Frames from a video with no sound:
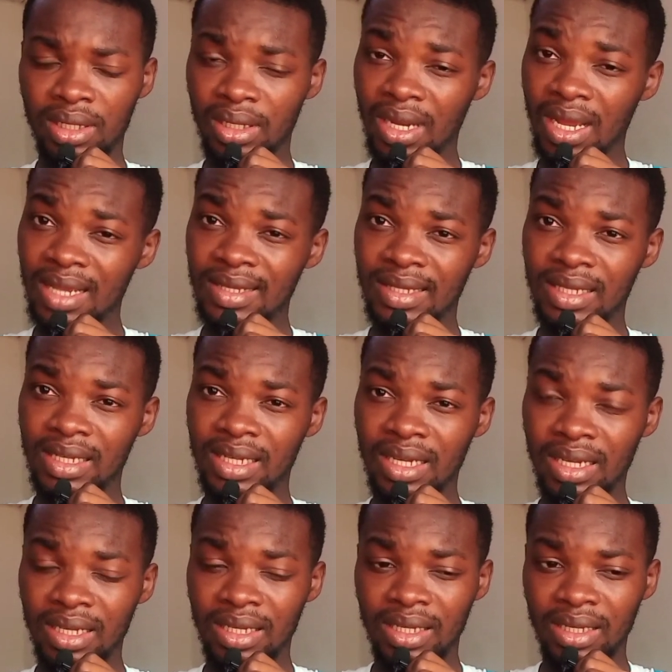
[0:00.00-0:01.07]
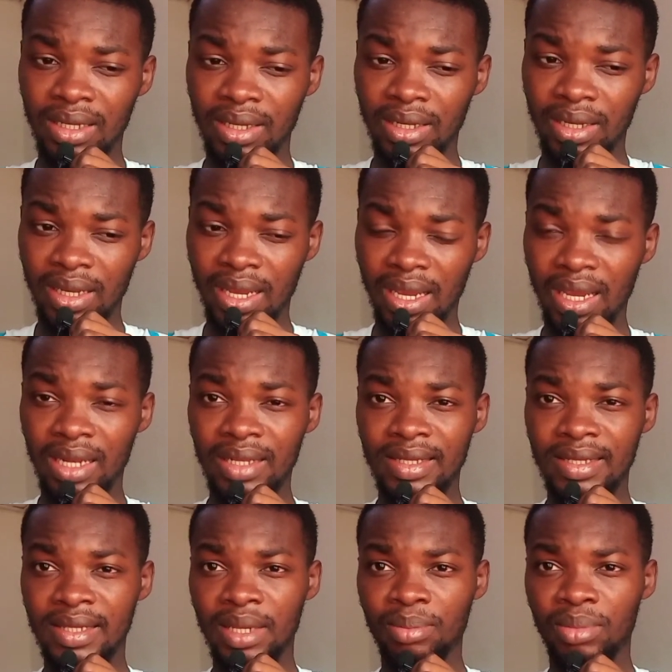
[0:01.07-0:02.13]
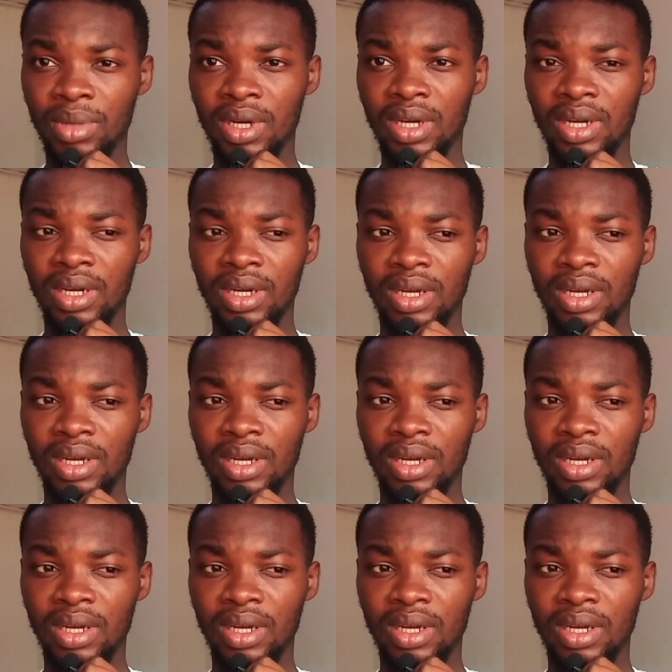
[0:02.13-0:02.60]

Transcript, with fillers: last year, early December